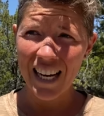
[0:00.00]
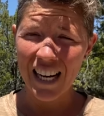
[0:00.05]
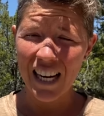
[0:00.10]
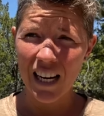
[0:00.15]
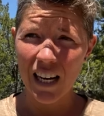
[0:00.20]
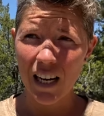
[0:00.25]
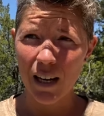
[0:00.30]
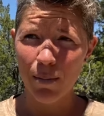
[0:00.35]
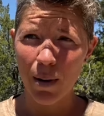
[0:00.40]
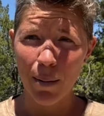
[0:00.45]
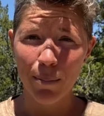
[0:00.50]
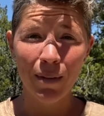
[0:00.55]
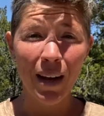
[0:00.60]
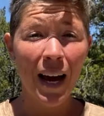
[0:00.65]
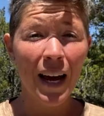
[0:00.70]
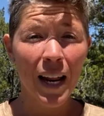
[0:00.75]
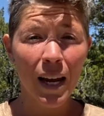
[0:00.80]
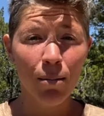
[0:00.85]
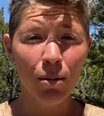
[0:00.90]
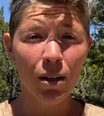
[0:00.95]
I'm
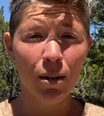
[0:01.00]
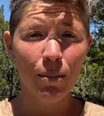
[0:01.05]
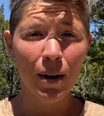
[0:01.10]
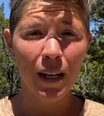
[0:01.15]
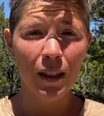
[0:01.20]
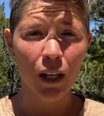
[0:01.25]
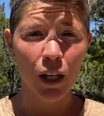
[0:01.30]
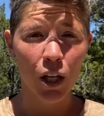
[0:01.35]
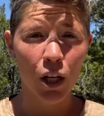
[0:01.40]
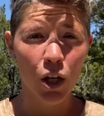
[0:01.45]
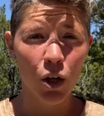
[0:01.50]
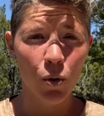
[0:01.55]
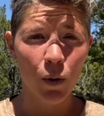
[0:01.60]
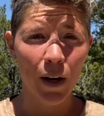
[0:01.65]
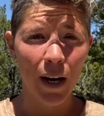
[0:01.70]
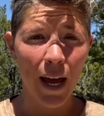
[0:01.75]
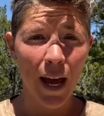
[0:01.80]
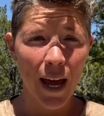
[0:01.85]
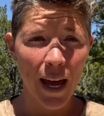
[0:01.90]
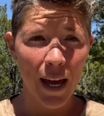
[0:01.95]
not able to make the
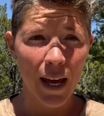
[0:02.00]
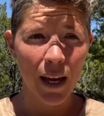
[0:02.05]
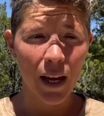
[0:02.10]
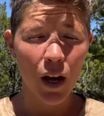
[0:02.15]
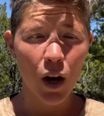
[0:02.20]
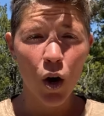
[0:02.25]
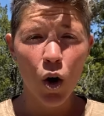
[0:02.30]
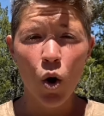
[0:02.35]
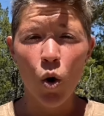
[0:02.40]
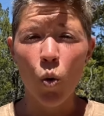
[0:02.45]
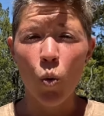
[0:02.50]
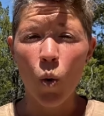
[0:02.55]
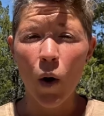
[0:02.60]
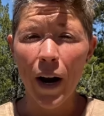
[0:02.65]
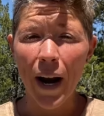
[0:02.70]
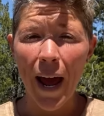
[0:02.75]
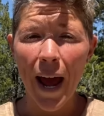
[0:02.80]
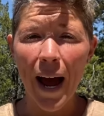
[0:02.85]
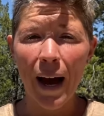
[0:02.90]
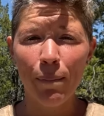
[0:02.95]
Q&A,
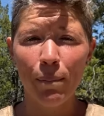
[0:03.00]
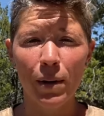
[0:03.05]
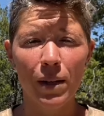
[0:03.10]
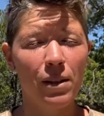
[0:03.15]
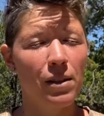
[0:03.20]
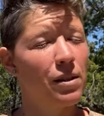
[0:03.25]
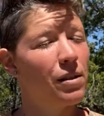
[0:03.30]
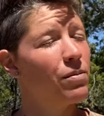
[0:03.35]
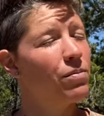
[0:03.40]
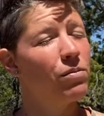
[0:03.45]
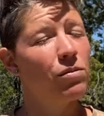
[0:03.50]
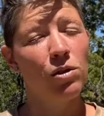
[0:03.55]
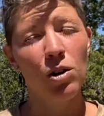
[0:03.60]
what happens?